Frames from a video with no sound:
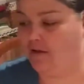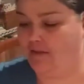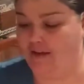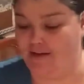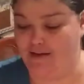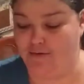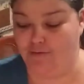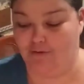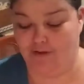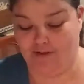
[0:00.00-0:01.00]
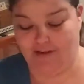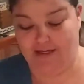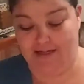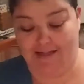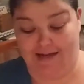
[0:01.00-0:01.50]
thank you,
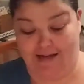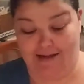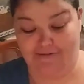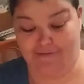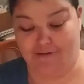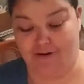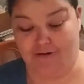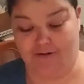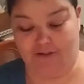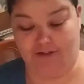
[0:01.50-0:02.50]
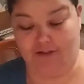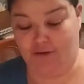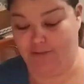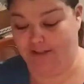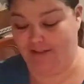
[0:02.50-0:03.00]
Leah Day, for your
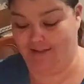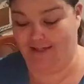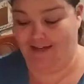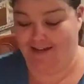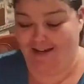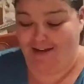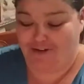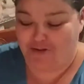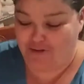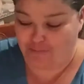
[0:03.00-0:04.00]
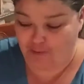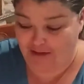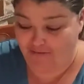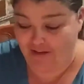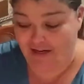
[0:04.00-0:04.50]
Janome
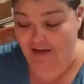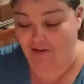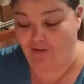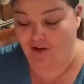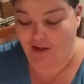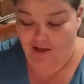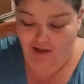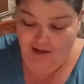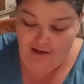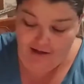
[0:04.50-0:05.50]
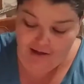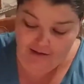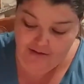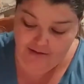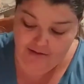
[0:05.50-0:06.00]
1600p video.
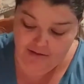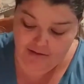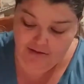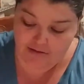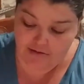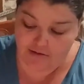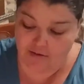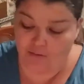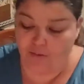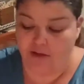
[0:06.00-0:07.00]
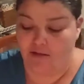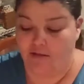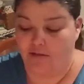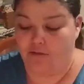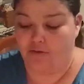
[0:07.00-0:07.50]
I just went
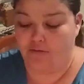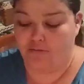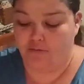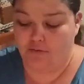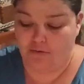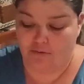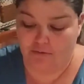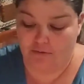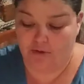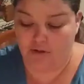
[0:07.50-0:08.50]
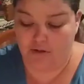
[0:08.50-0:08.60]
through,